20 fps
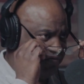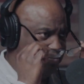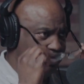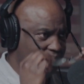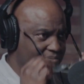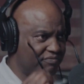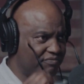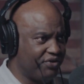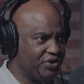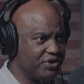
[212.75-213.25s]
from
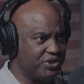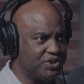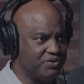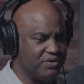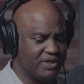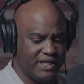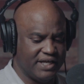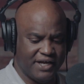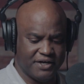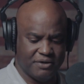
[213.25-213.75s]
them virtue
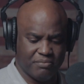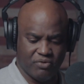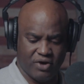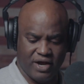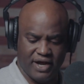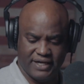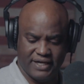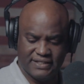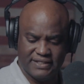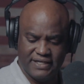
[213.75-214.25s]
and
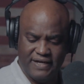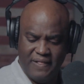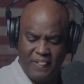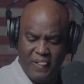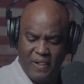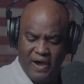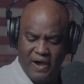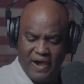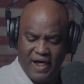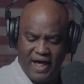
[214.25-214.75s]
enterprise."
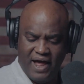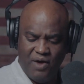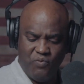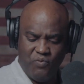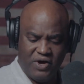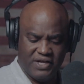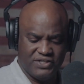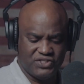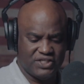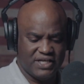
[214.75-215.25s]
I
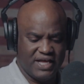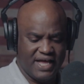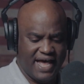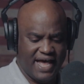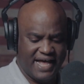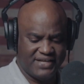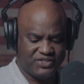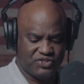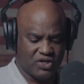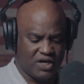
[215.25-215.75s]
once
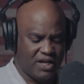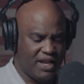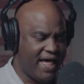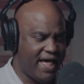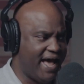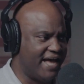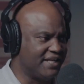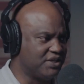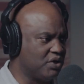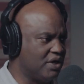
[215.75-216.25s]
asked a
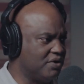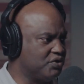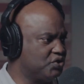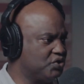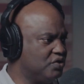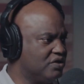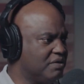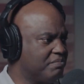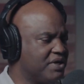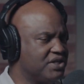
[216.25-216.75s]
class when I was
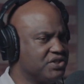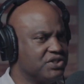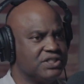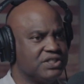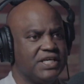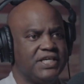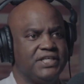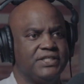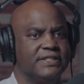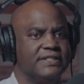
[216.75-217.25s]
doing a
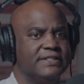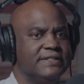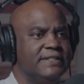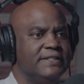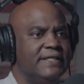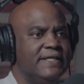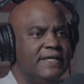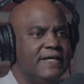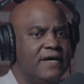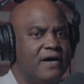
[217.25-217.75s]
presentation
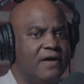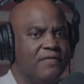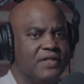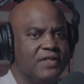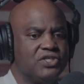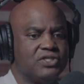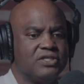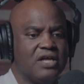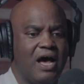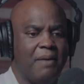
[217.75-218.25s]
on
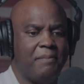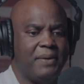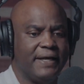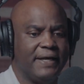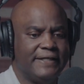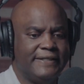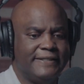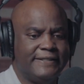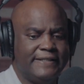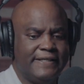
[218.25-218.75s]
this topic.
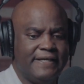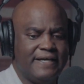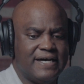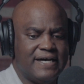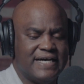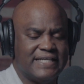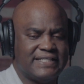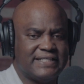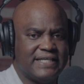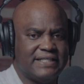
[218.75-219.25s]

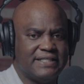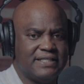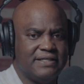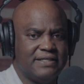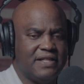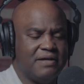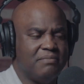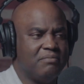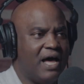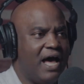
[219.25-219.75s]
I said to
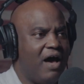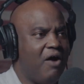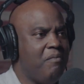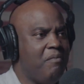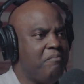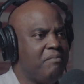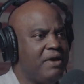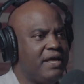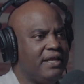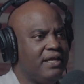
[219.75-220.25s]
them, how
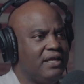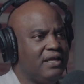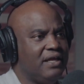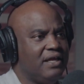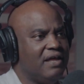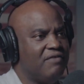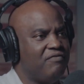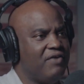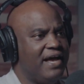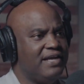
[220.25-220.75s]
many,
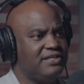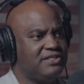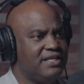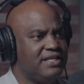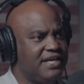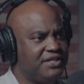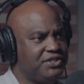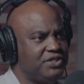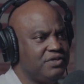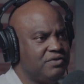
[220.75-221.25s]
if I
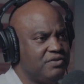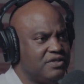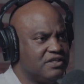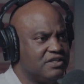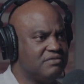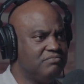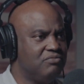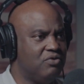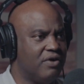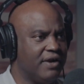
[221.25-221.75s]
said to you
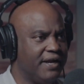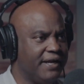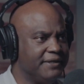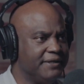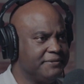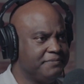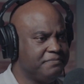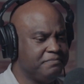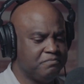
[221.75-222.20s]
this morning,